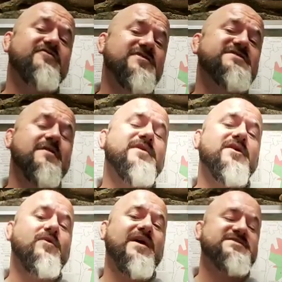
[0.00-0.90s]
For a
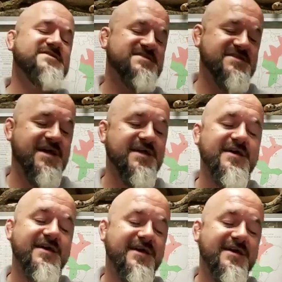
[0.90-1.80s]
semi-aquatic
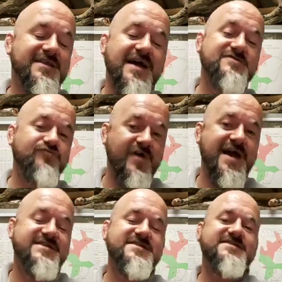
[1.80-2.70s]
snake, that's
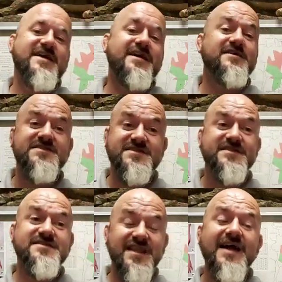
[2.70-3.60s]
rare to say because
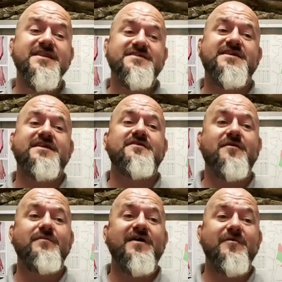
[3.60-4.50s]
things like the
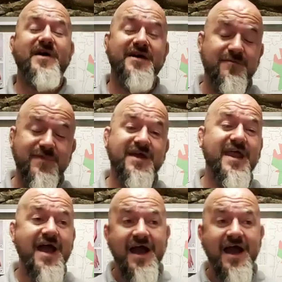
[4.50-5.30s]
Xenodon merremi can be an